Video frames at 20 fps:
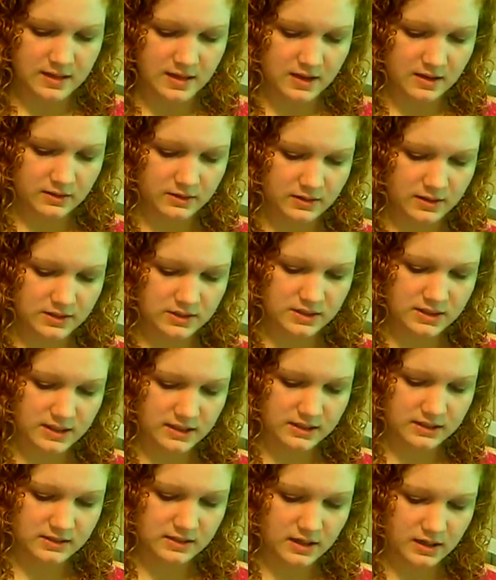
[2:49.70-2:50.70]
just
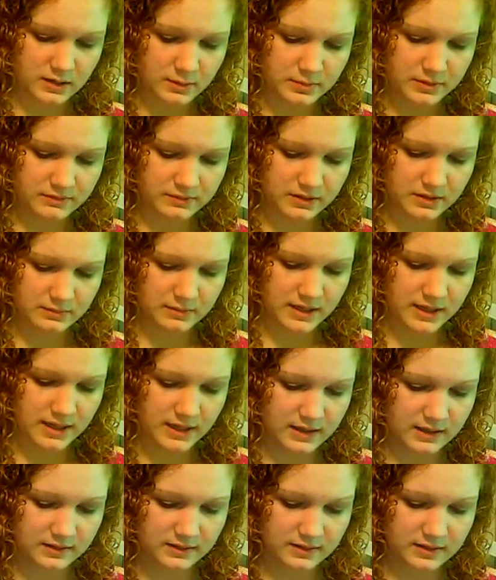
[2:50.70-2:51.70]
take a dollop of it in my
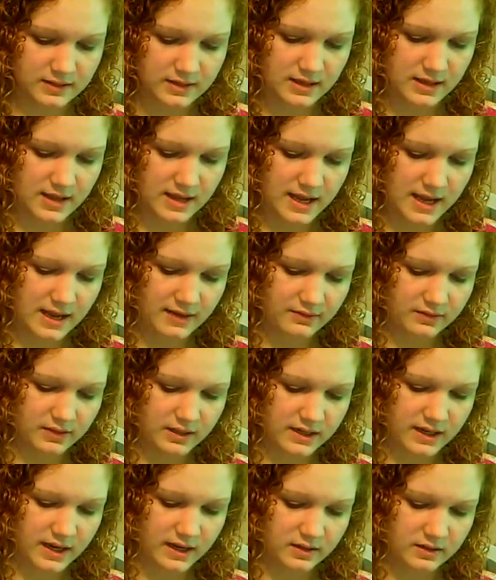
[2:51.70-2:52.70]
hand. I have a
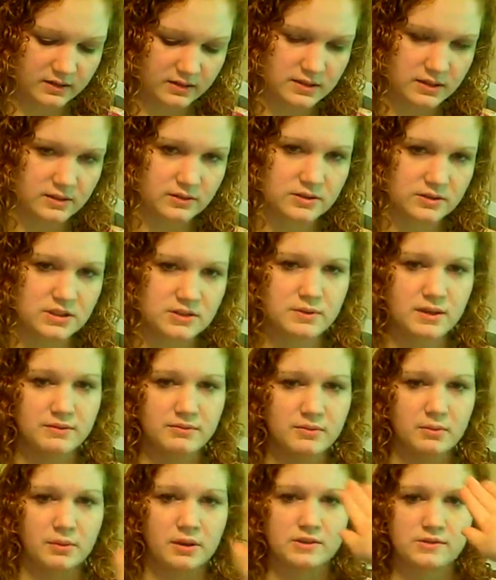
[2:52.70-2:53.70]
lot of hair, so just
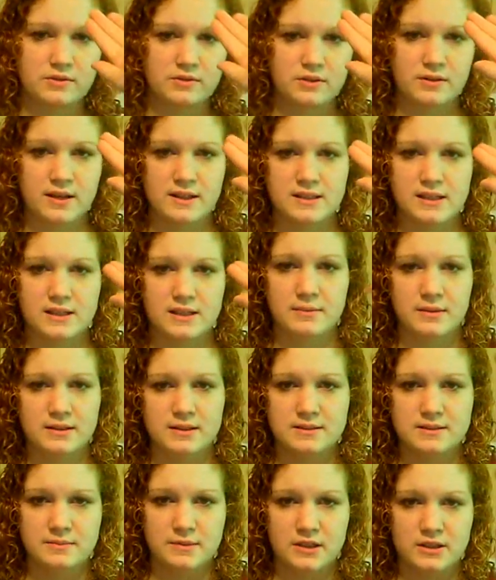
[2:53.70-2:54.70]
whatever works for you. I take about
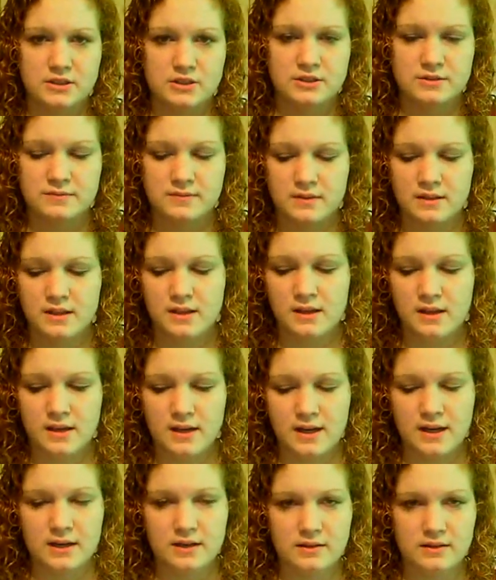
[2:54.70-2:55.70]
this much.
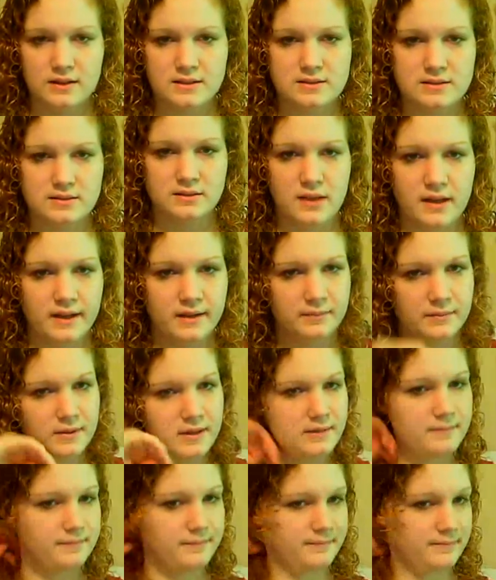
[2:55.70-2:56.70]
I know that's a lot,
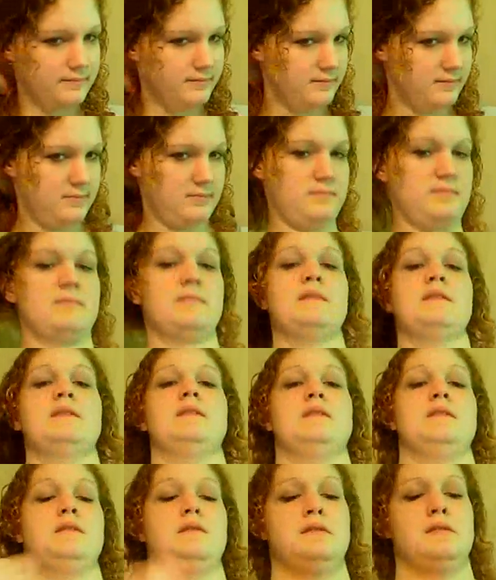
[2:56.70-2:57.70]
but.
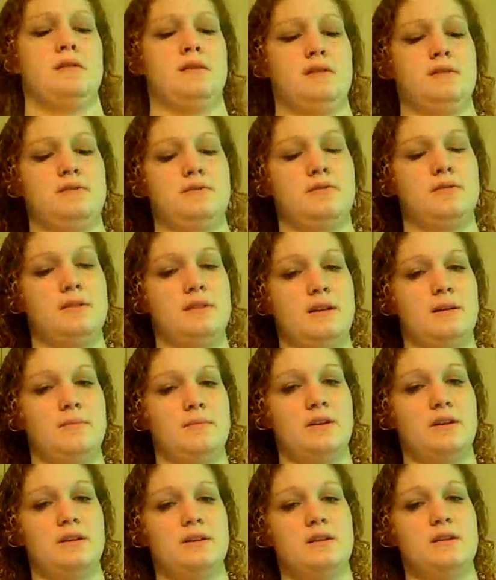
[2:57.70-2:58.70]
So then I'm
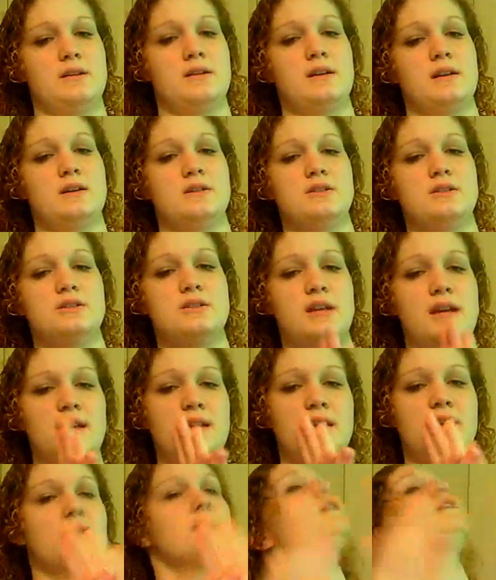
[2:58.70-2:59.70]
going to kind of just
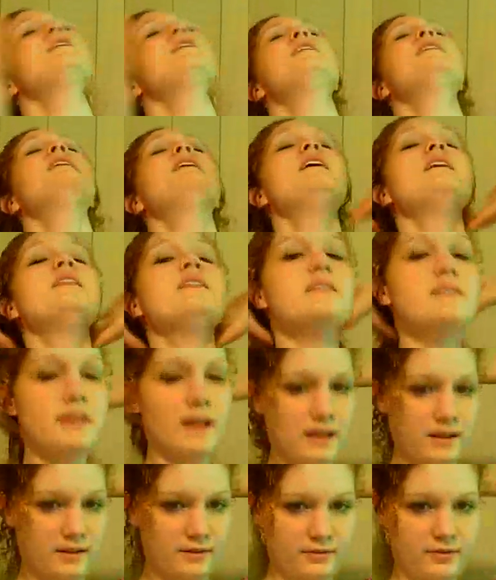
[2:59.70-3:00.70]
take it and just
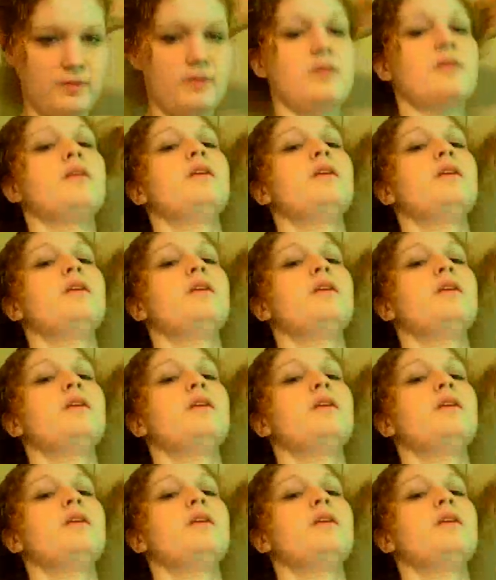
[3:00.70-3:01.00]
kind of